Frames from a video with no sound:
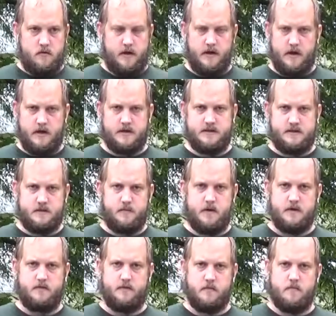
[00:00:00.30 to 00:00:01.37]
Hey guys, it's
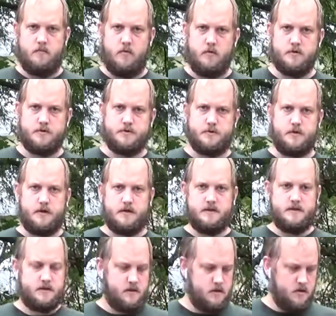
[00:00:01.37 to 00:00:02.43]
Mike from Orgil's
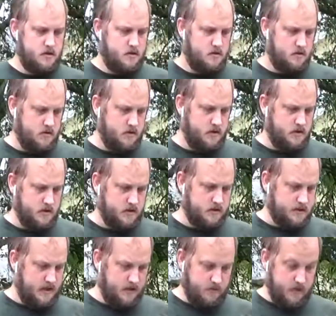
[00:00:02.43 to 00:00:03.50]
Orchids, and
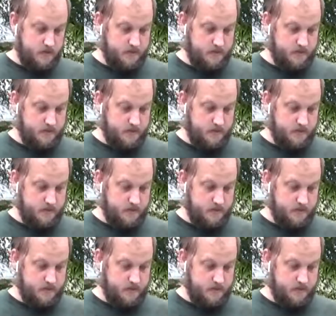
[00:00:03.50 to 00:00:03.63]
today we're